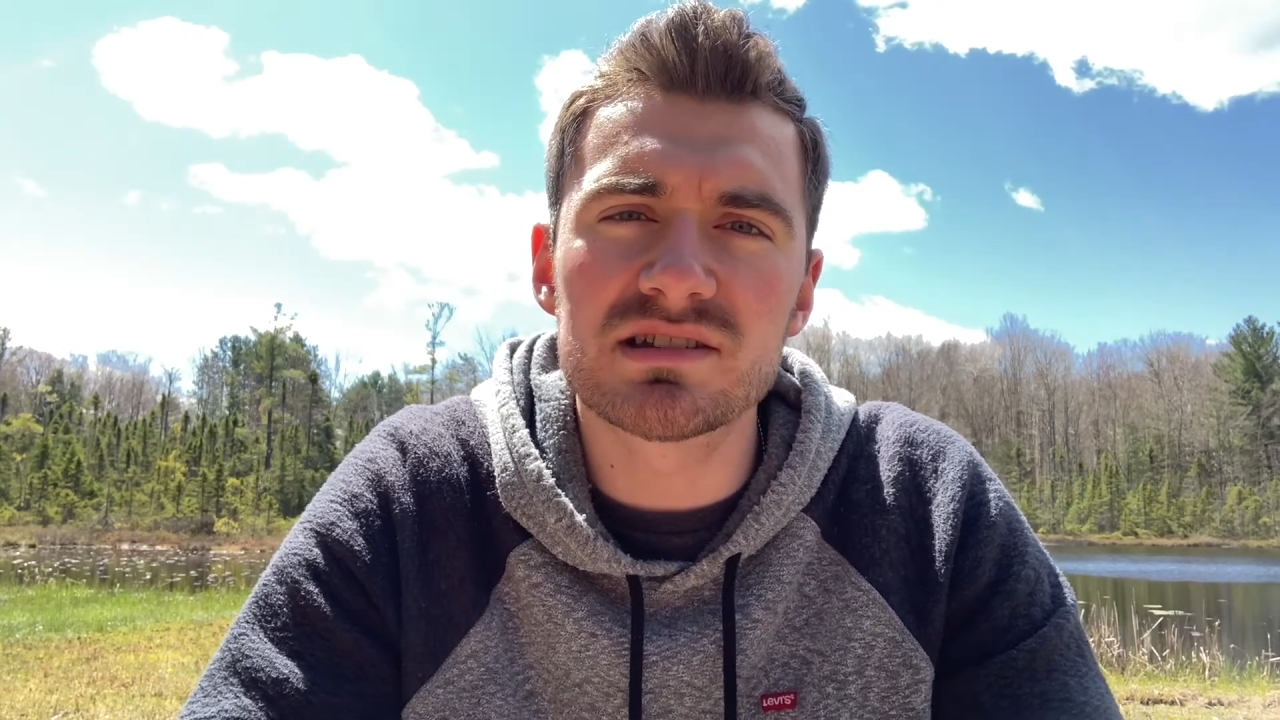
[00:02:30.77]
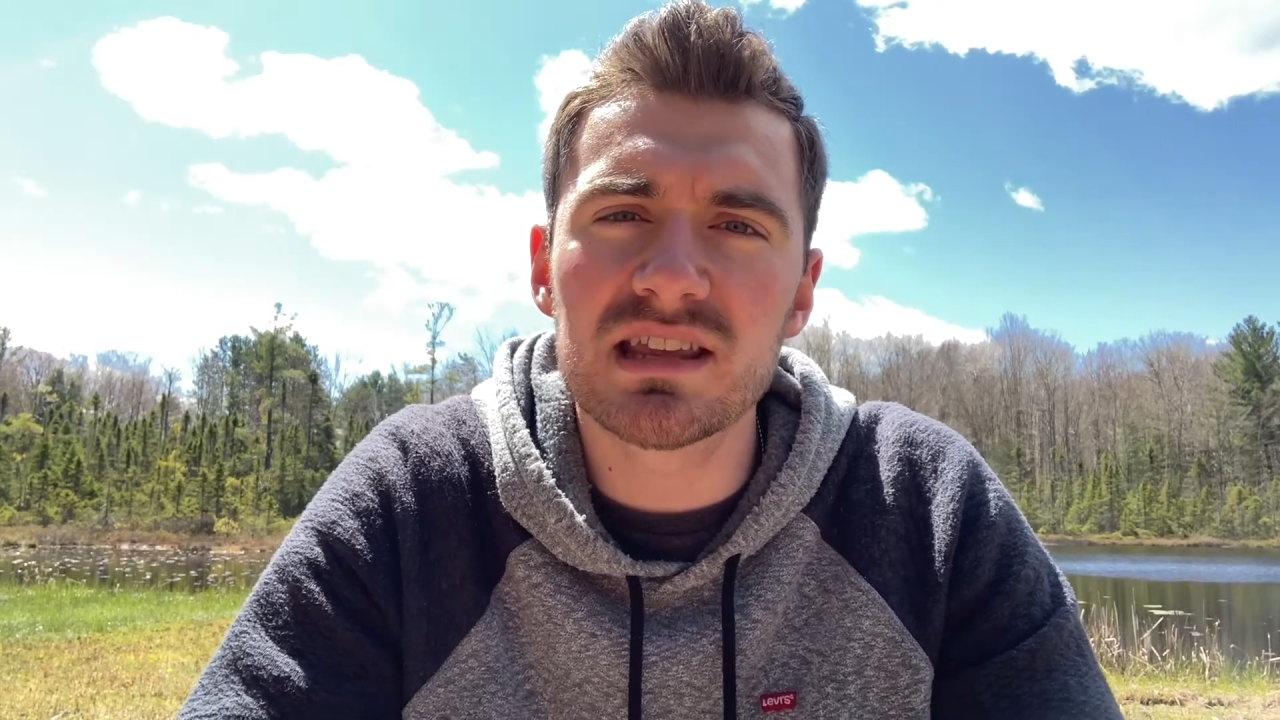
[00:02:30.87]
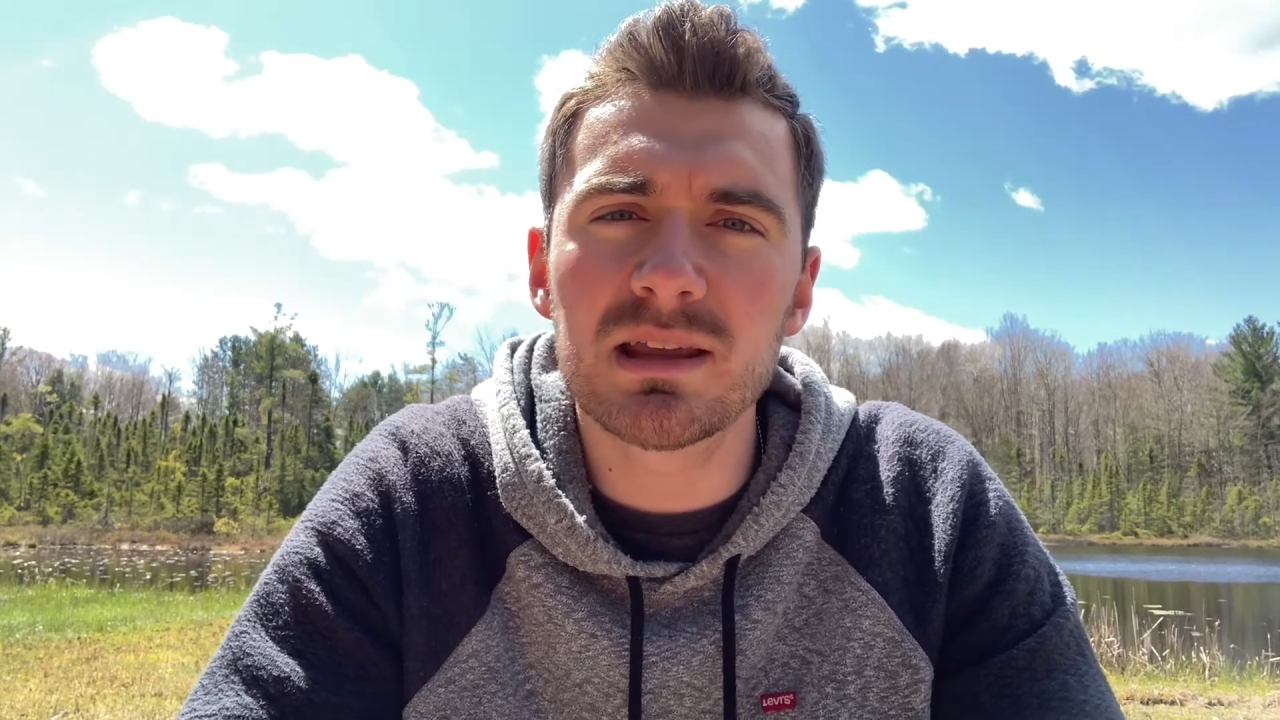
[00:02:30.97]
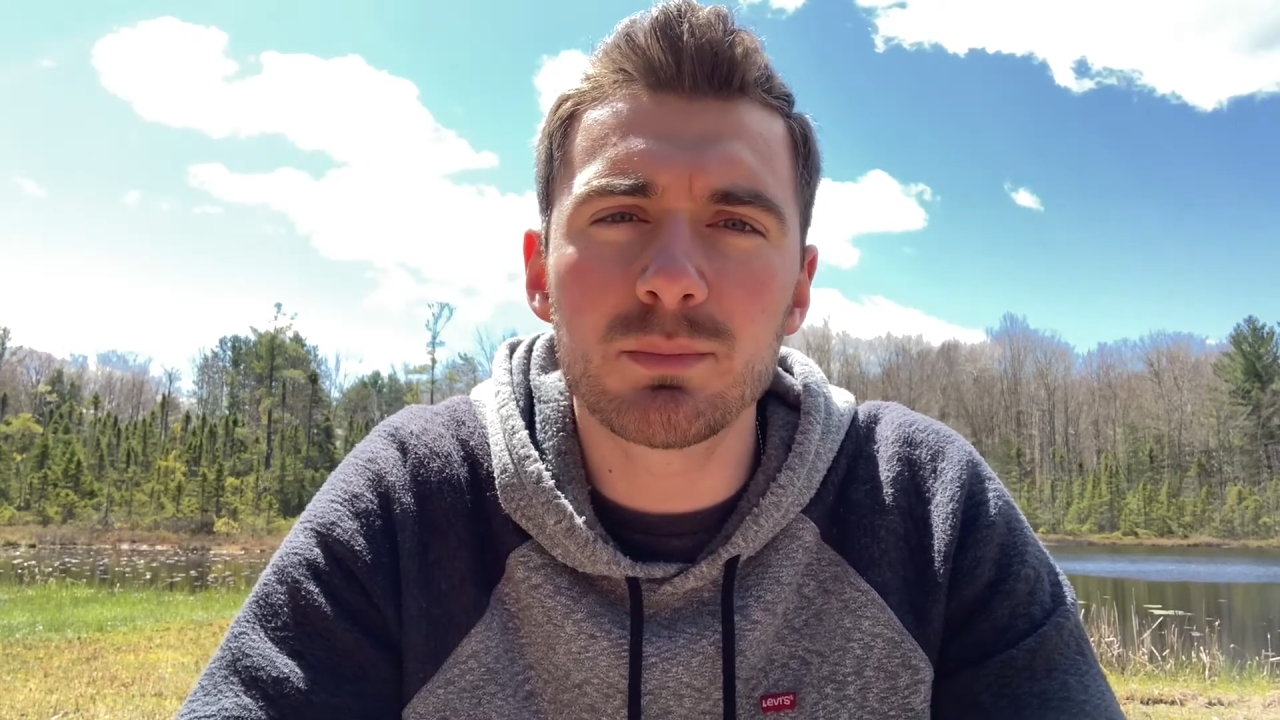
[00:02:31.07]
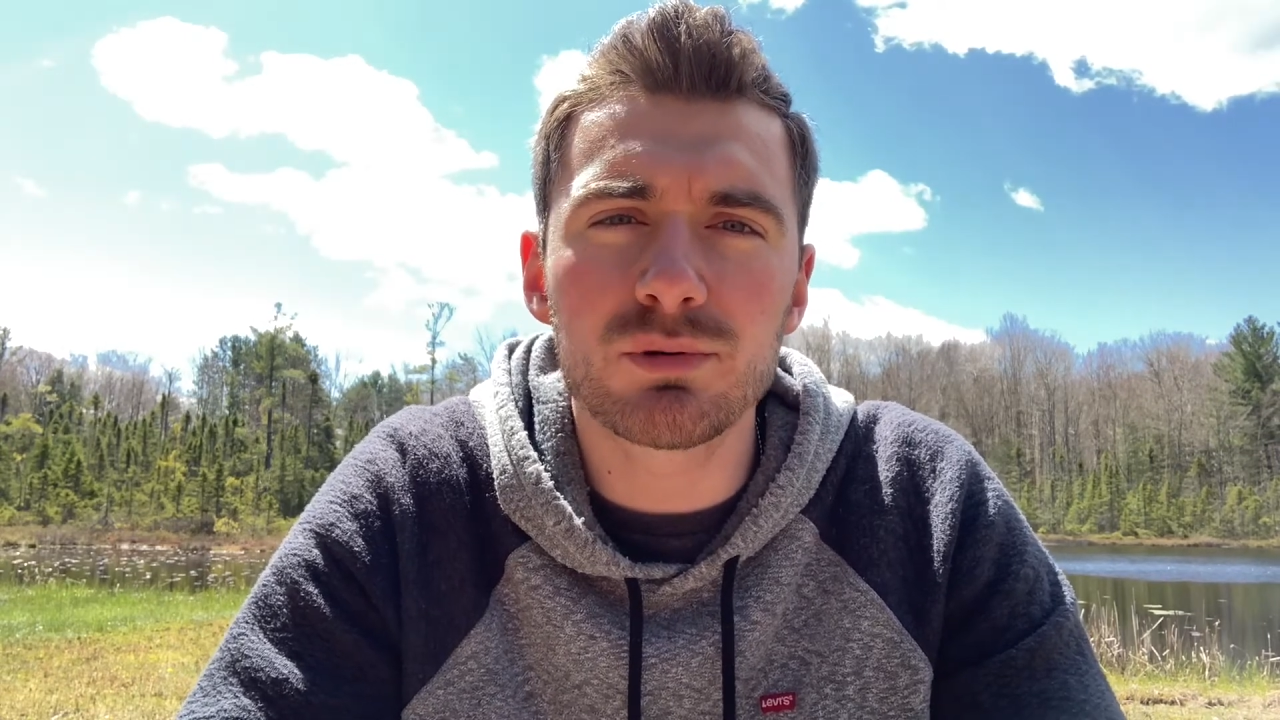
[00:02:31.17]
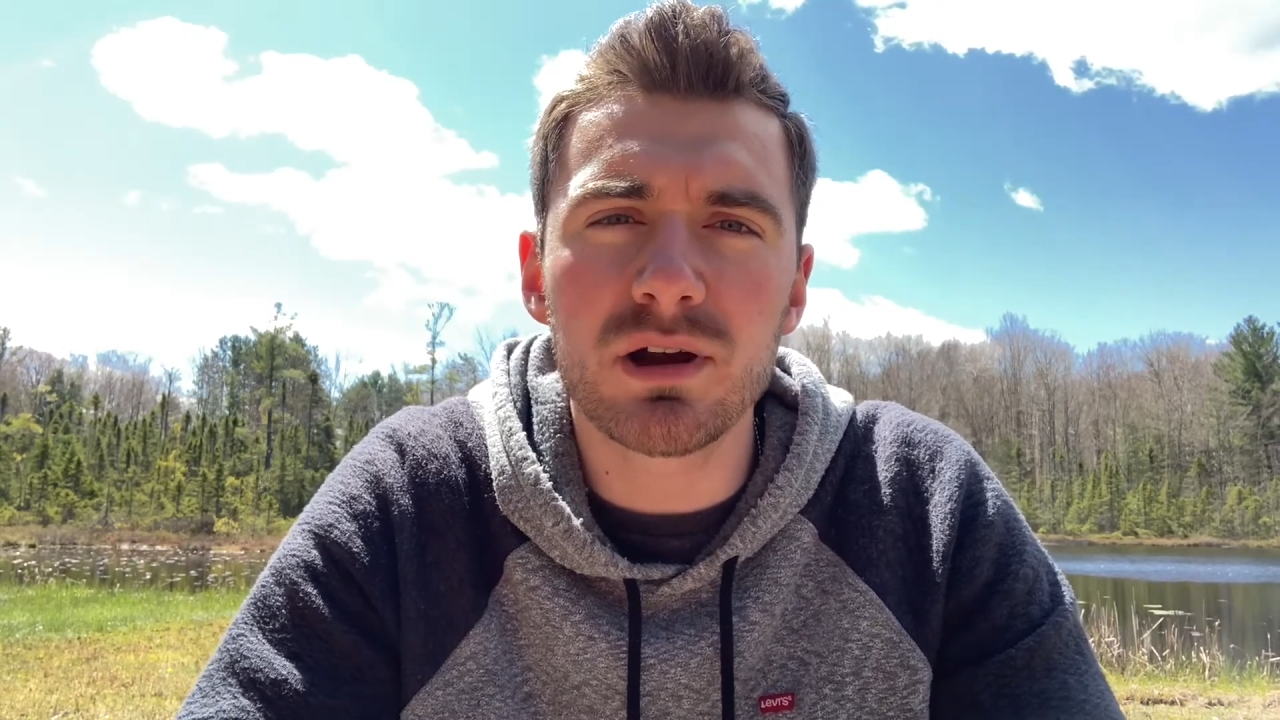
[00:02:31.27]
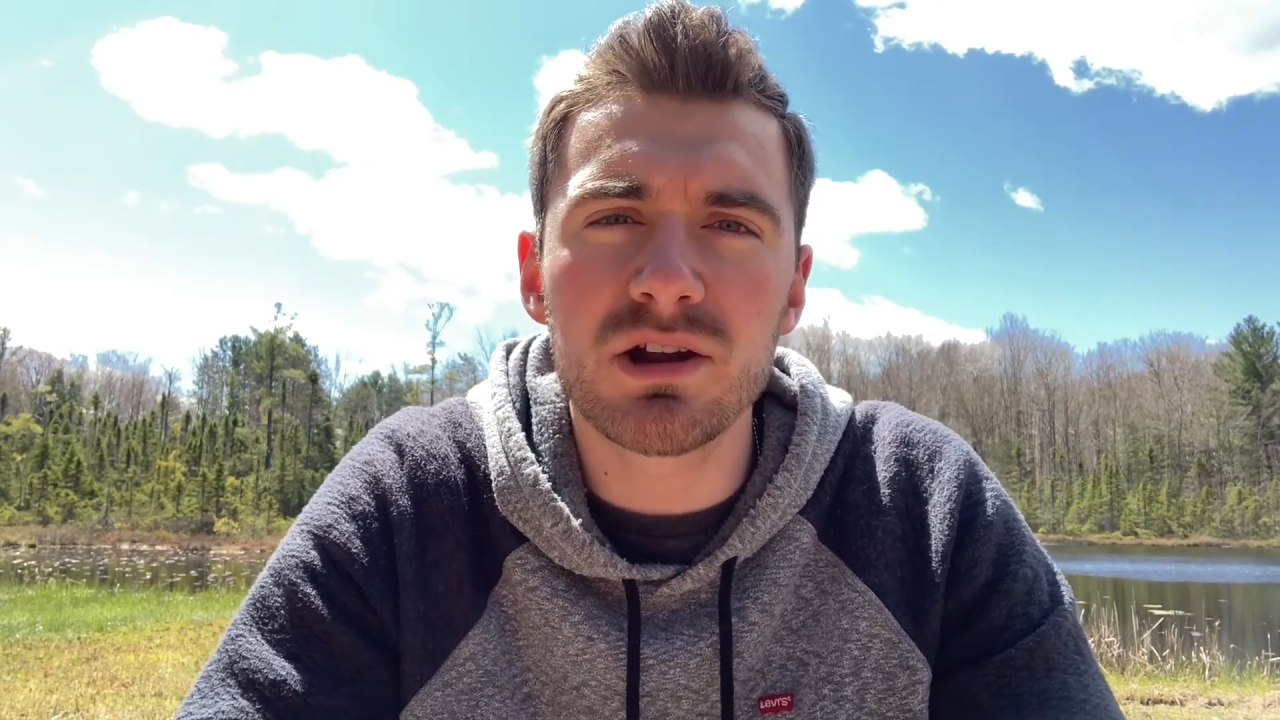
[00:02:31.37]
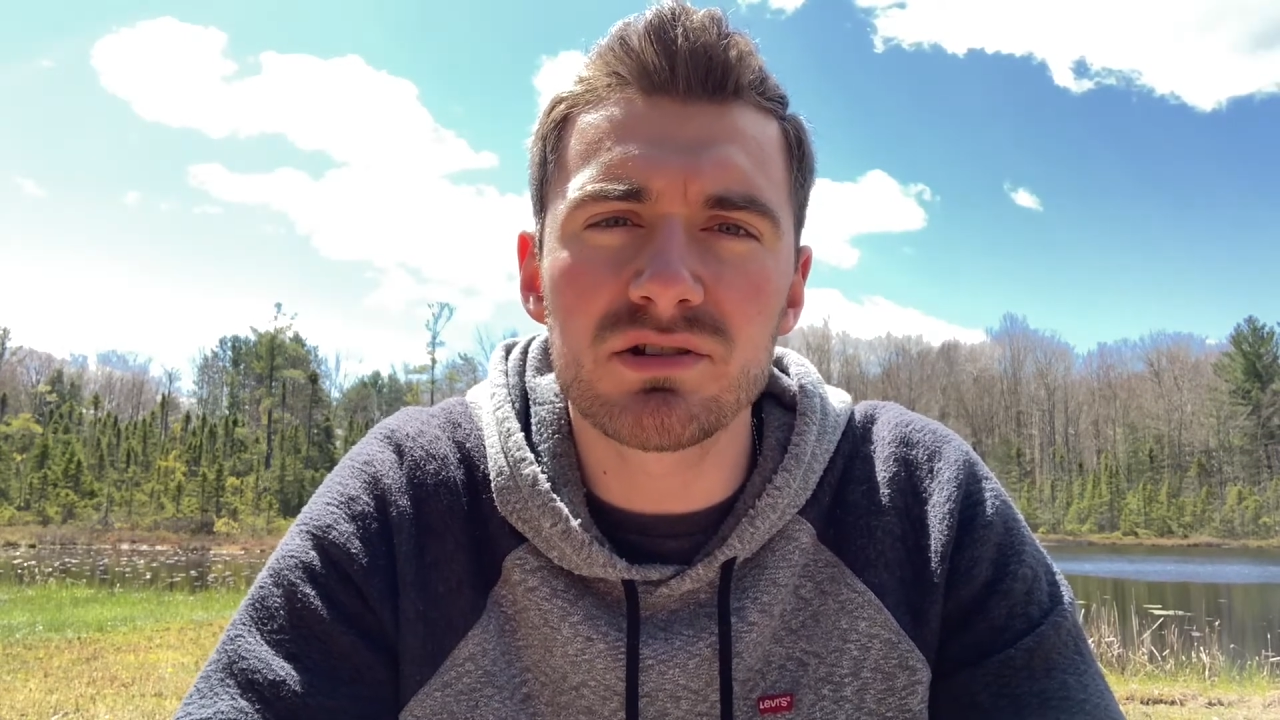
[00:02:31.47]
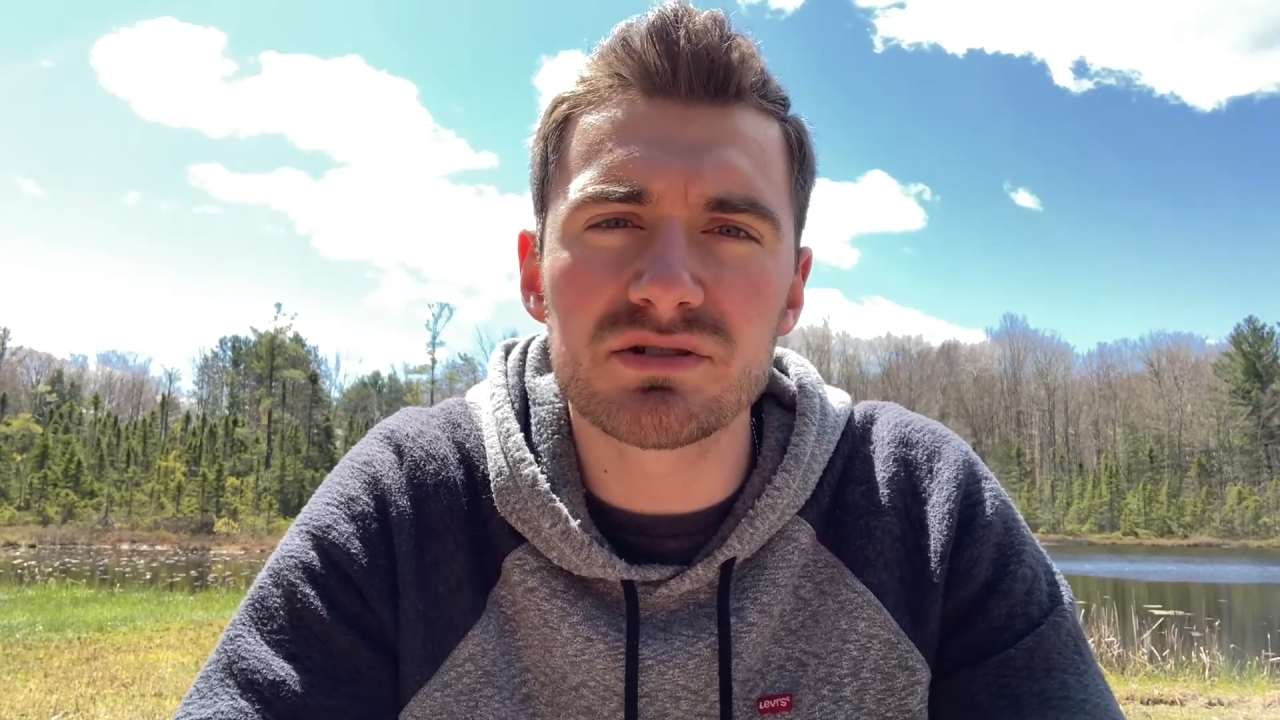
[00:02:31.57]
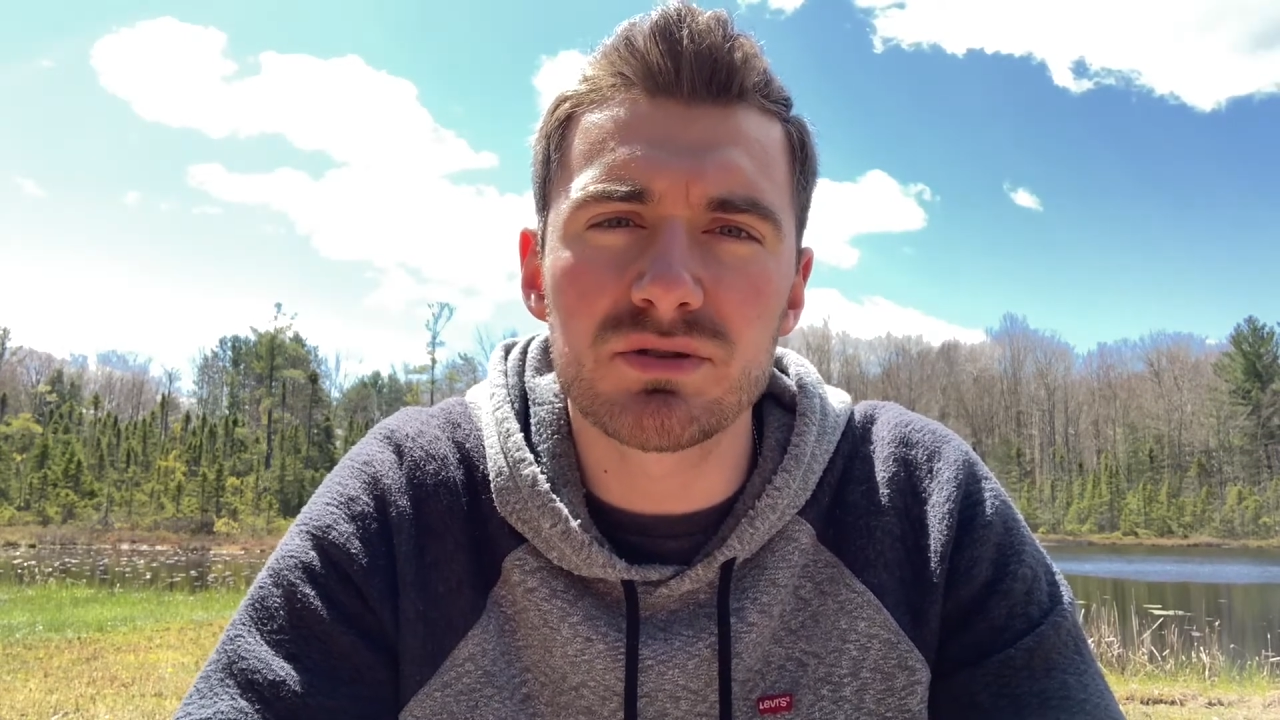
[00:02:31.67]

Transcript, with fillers: team prayers